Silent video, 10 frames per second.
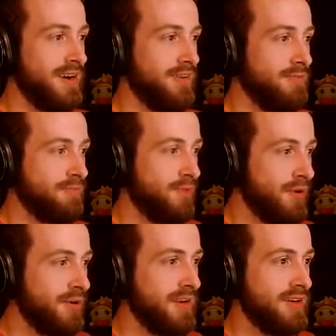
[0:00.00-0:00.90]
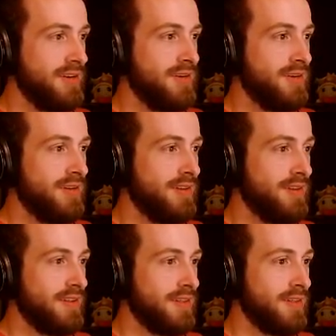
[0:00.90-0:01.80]
I've broken
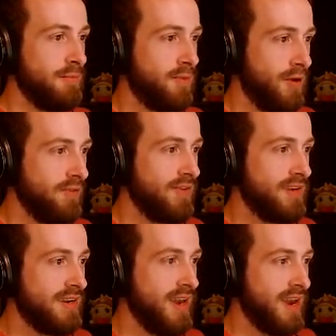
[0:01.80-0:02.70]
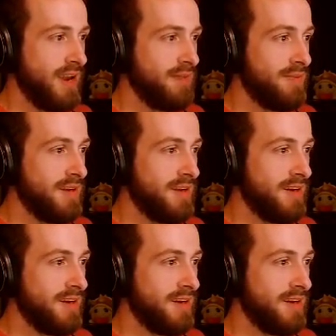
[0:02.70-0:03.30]
the perfect game.